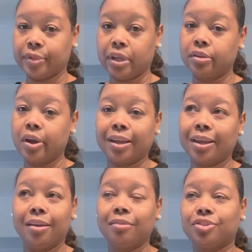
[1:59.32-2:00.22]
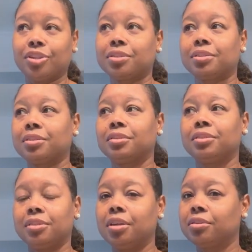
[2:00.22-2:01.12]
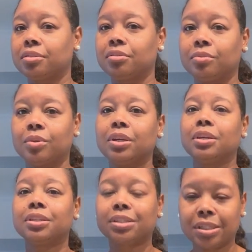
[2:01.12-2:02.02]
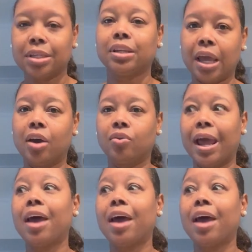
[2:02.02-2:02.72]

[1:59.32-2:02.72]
you know, I can't just continue to sit down. I